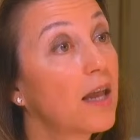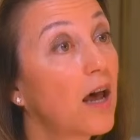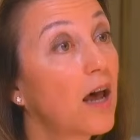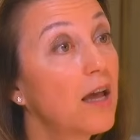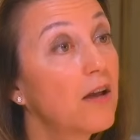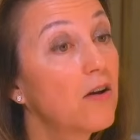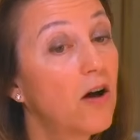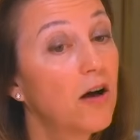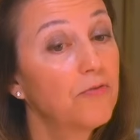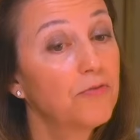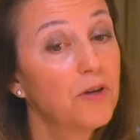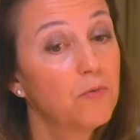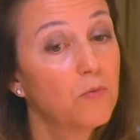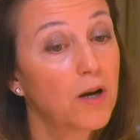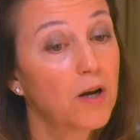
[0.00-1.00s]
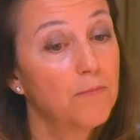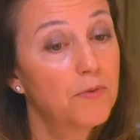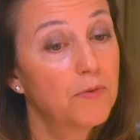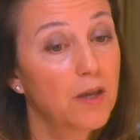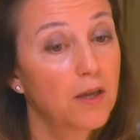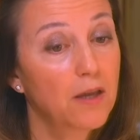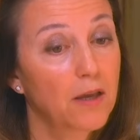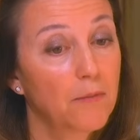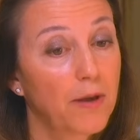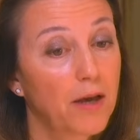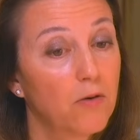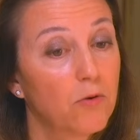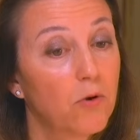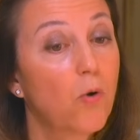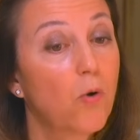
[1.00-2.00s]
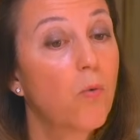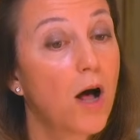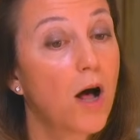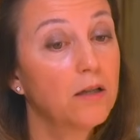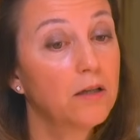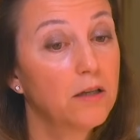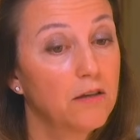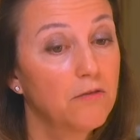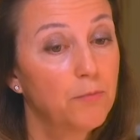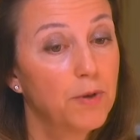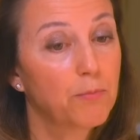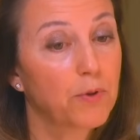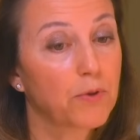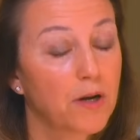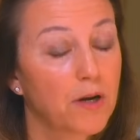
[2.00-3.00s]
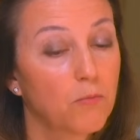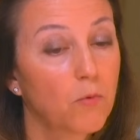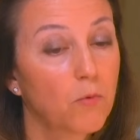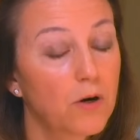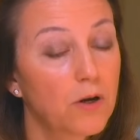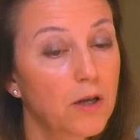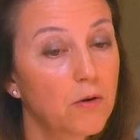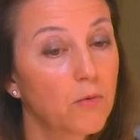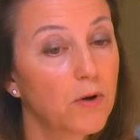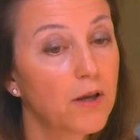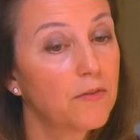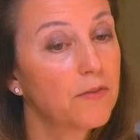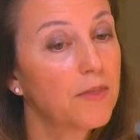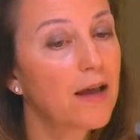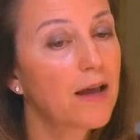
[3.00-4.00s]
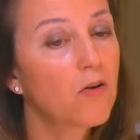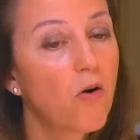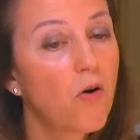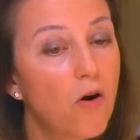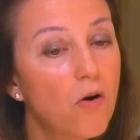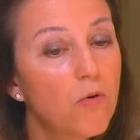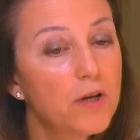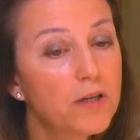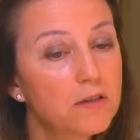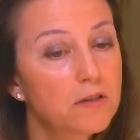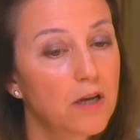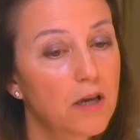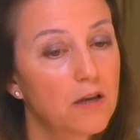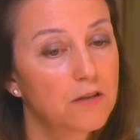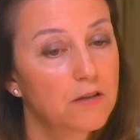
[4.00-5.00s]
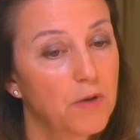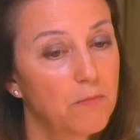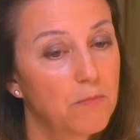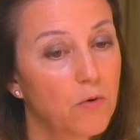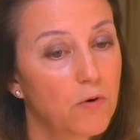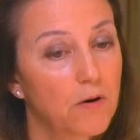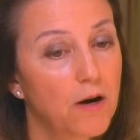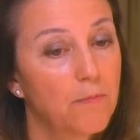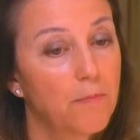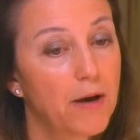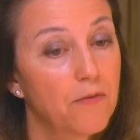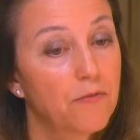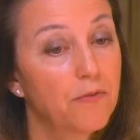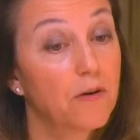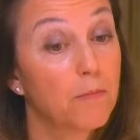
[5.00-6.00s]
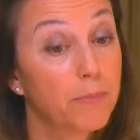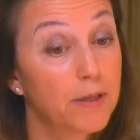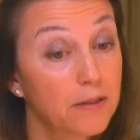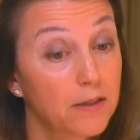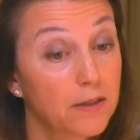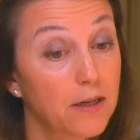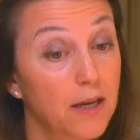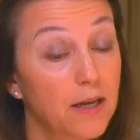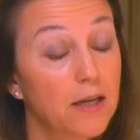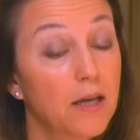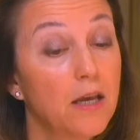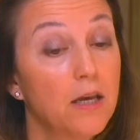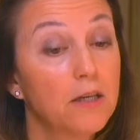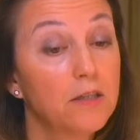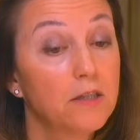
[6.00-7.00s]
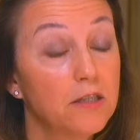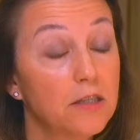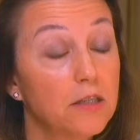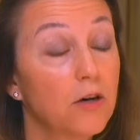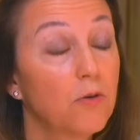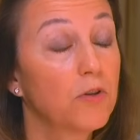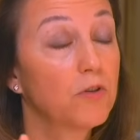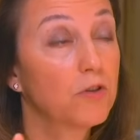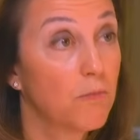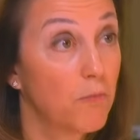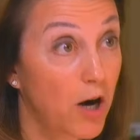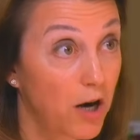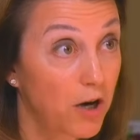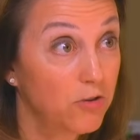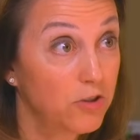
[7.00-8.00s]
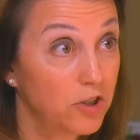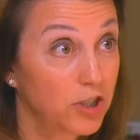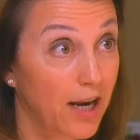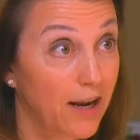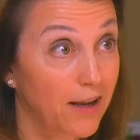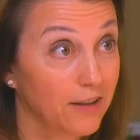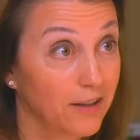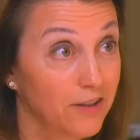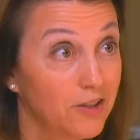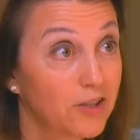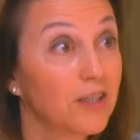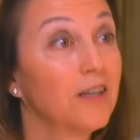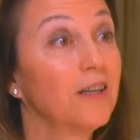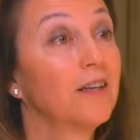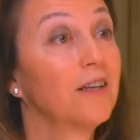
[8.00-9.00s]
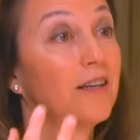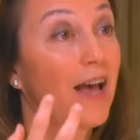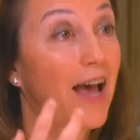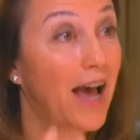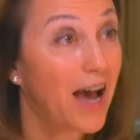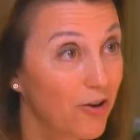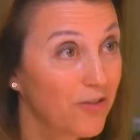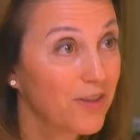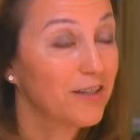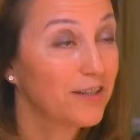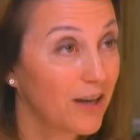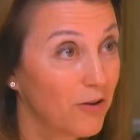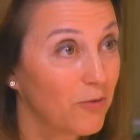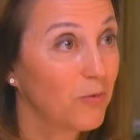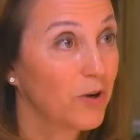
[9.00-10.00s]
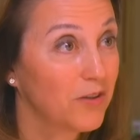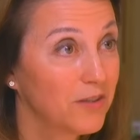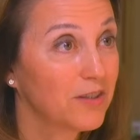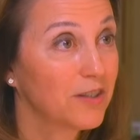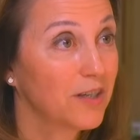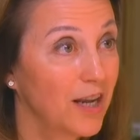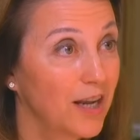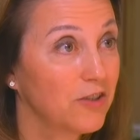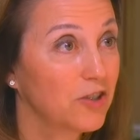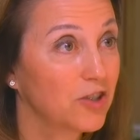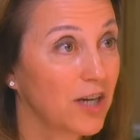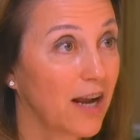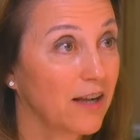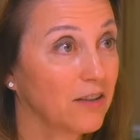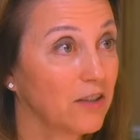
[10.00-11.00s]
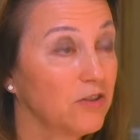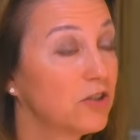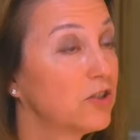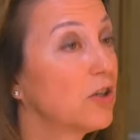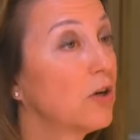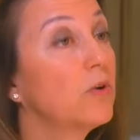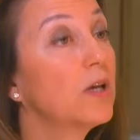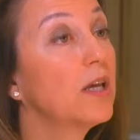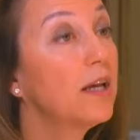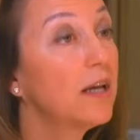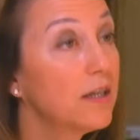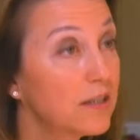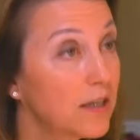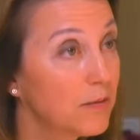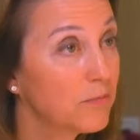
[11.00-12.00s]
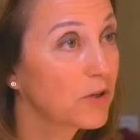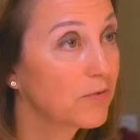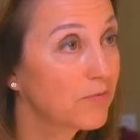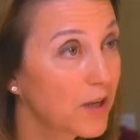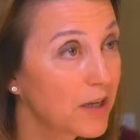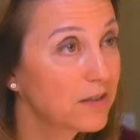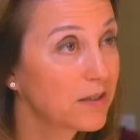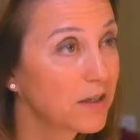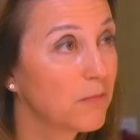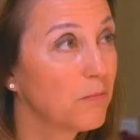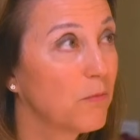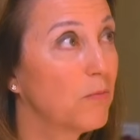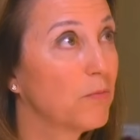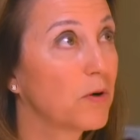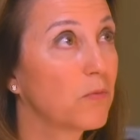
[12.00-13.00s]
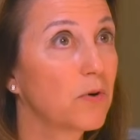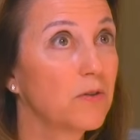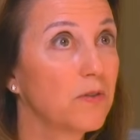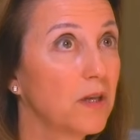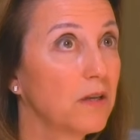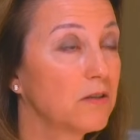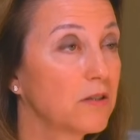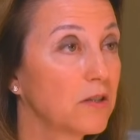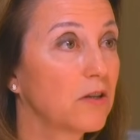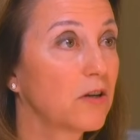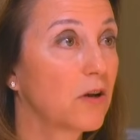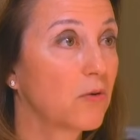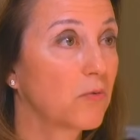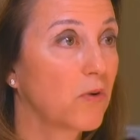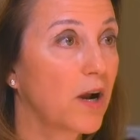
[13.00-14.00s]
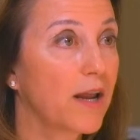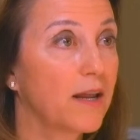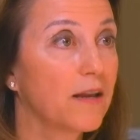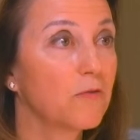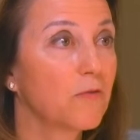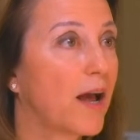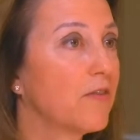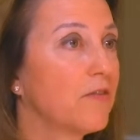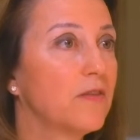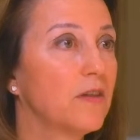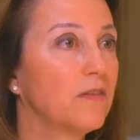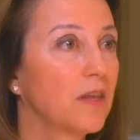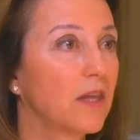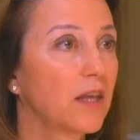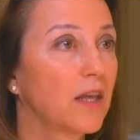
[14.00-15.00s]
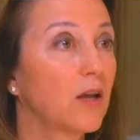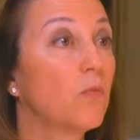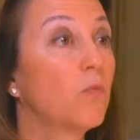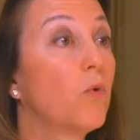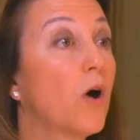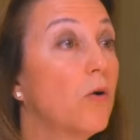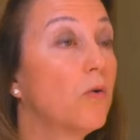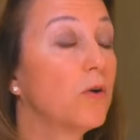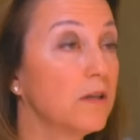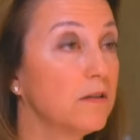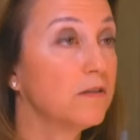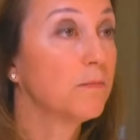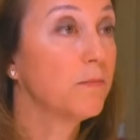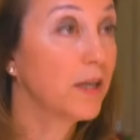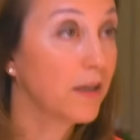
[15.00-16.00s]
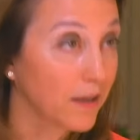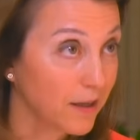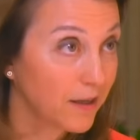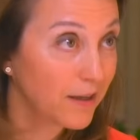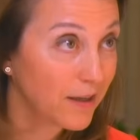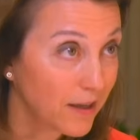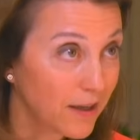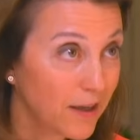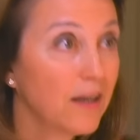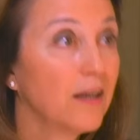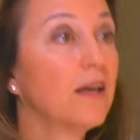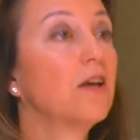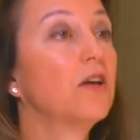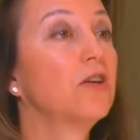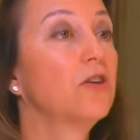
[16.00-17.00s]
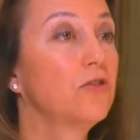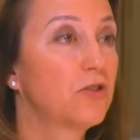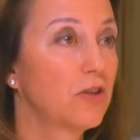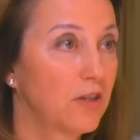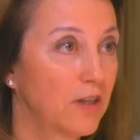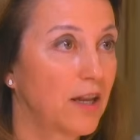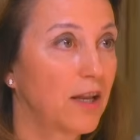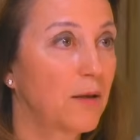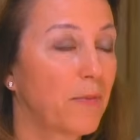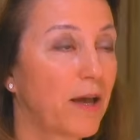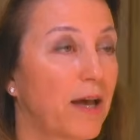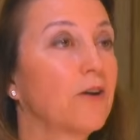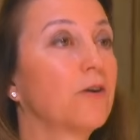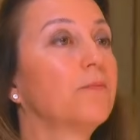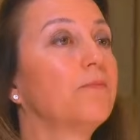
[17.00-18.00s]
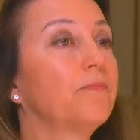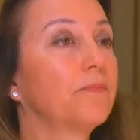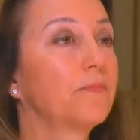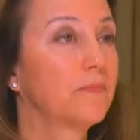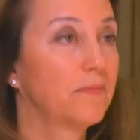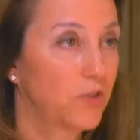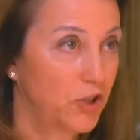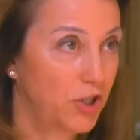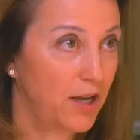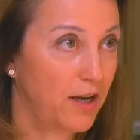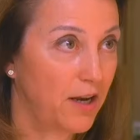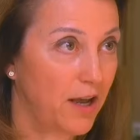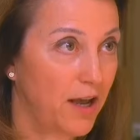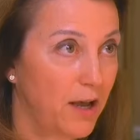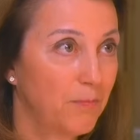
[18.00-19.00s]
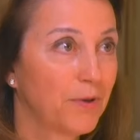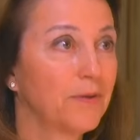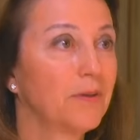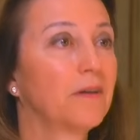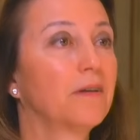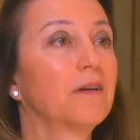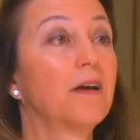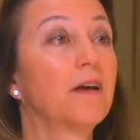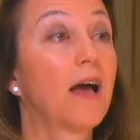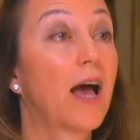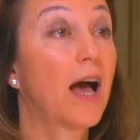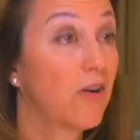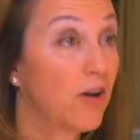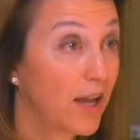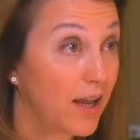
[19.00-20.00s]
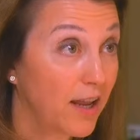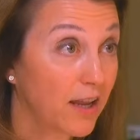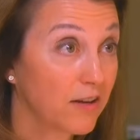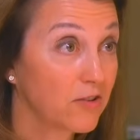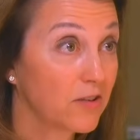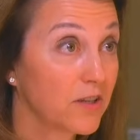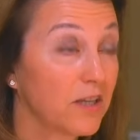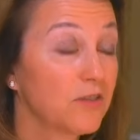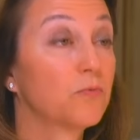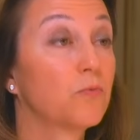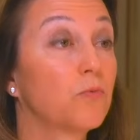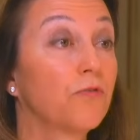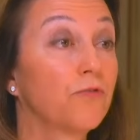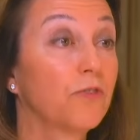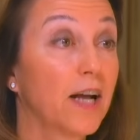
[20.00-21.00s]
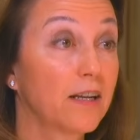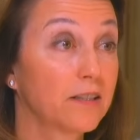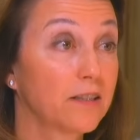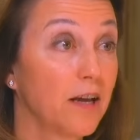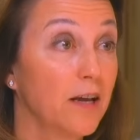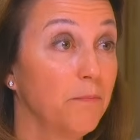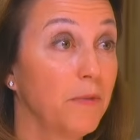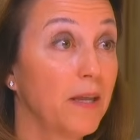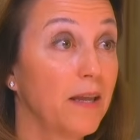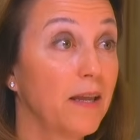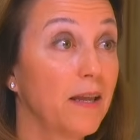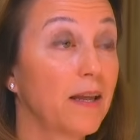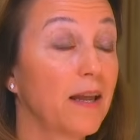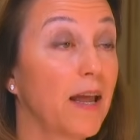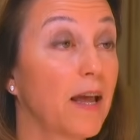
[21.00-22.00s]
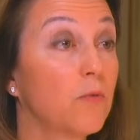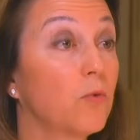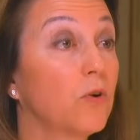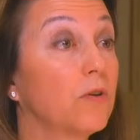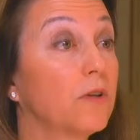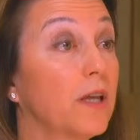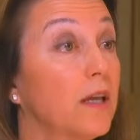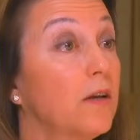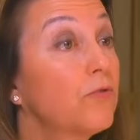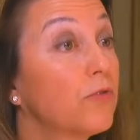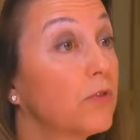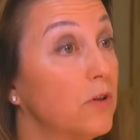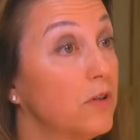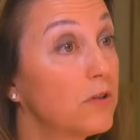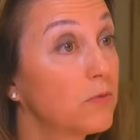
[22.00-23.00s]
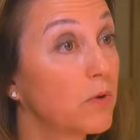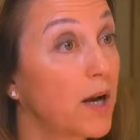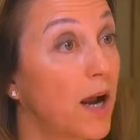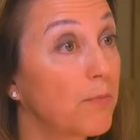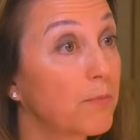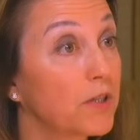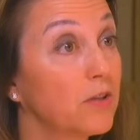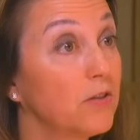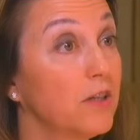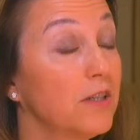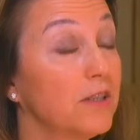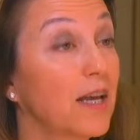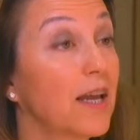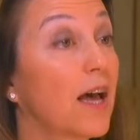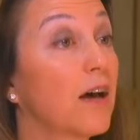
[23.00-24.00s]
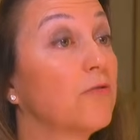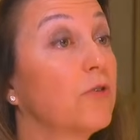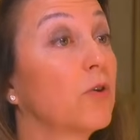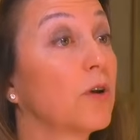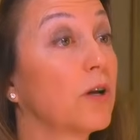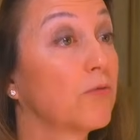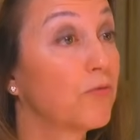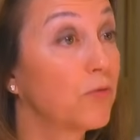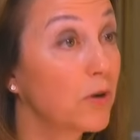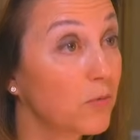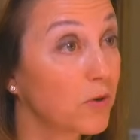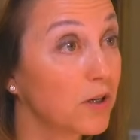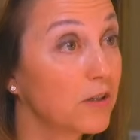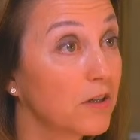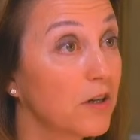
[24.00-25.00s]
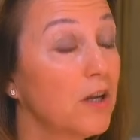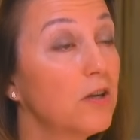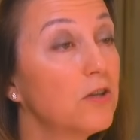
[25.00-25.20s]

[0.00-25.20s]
And I often, when I'm thinking about quality of people that I'm working with, that always tells me more about their ability to deal with tomorrow's challenge, how they dealt with today's challenge. So anytime you're facing a moment where things didn't go right, rather than thinking, woe is me, you should think about, chin up, how I handle this reflects on me and will influence what opportunities I have going forward.